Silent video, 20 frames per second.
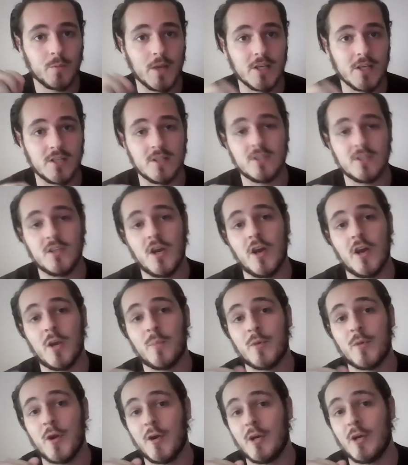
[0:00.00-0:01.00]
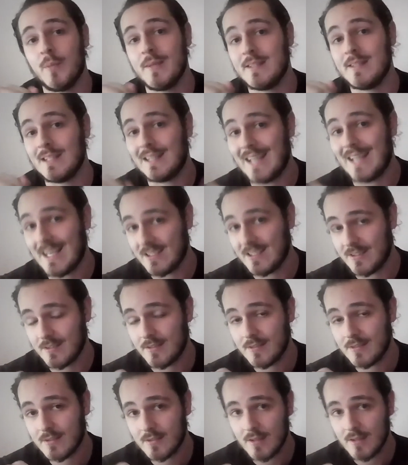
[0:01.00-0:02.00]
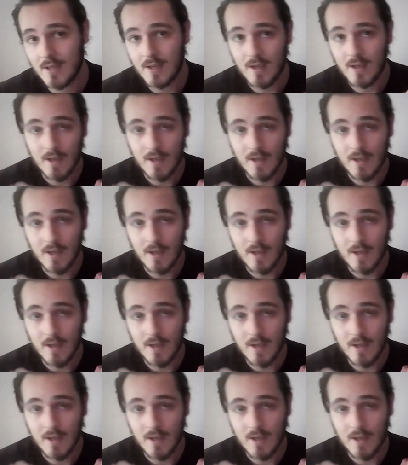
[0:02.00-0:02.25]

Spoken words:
which in turn are broken up into lessons.